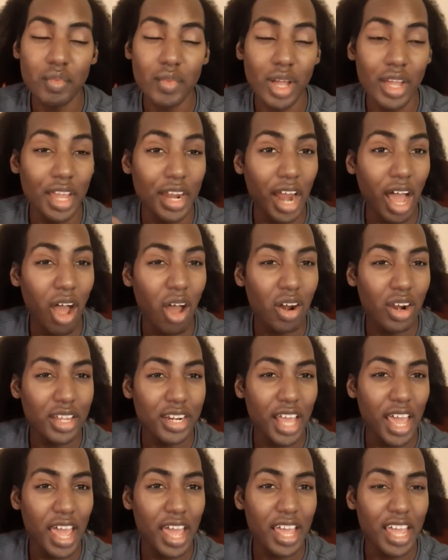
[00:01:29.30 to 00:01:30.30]
of
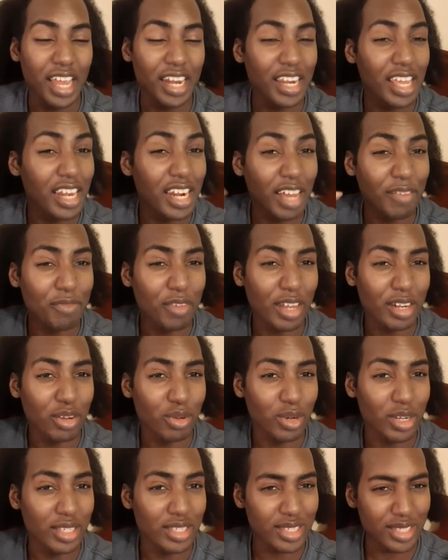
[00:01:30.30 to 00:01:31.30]
that. And then if I
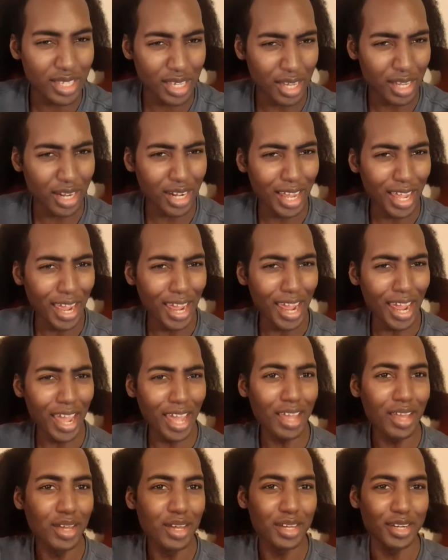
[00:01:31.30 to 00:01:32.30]
do the silly
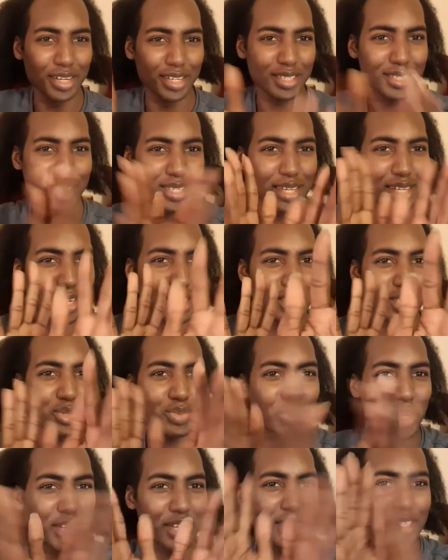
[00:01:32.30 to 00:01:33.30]

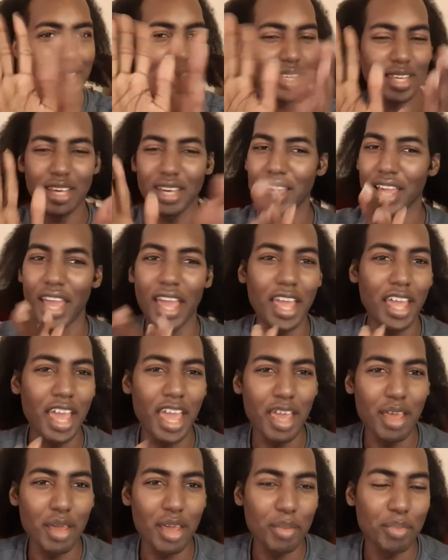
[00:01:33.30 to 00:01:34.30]
twist,
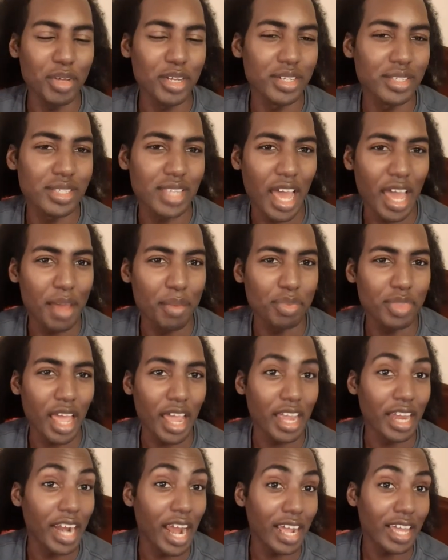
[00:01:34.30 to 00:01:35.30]
it be the same
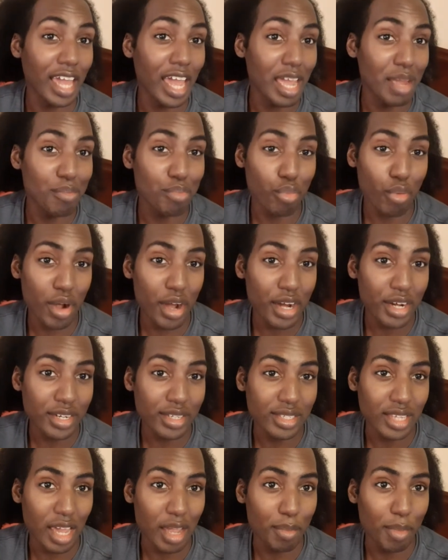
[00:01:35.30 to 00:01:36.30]
thing. And I can't braid to
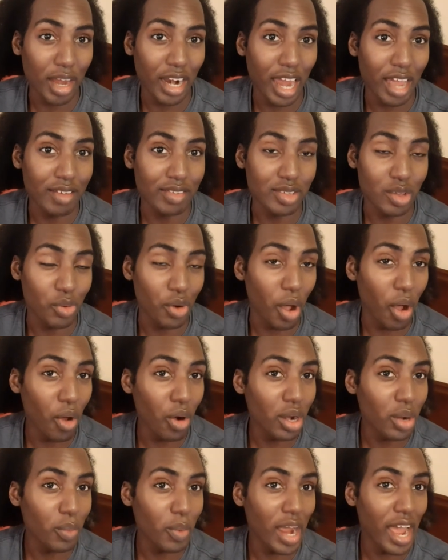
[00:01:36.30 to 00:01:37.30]
save my life. So the
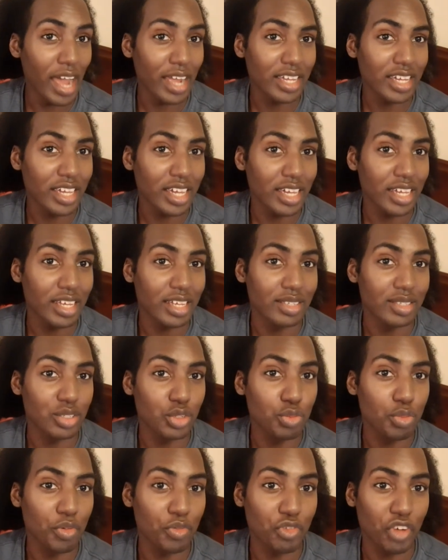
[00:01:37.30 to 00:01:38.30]
only way I can get a
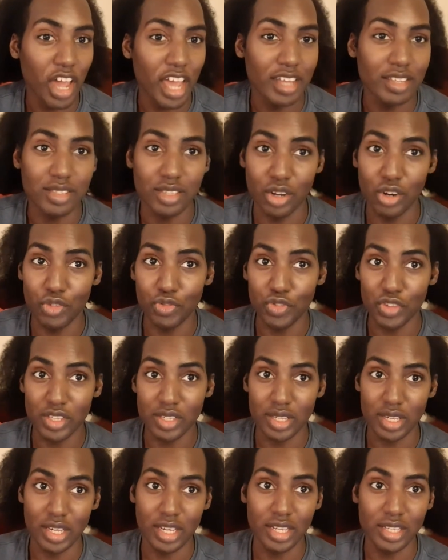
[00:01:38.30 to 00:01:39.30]
super flat
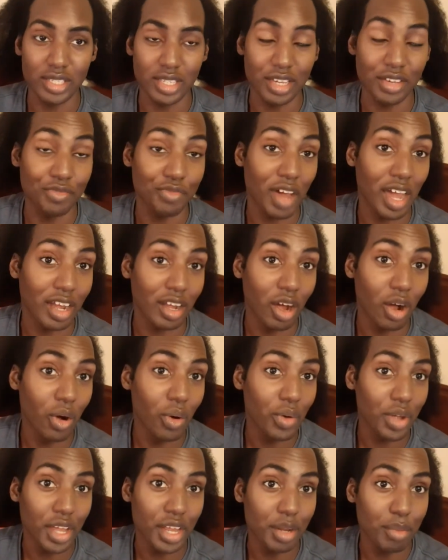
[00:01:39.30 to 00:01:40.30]
surface is if I go
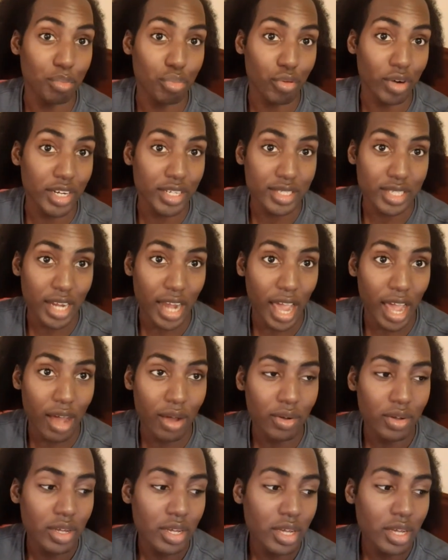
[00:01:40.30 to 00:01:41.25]
ahead and press it out,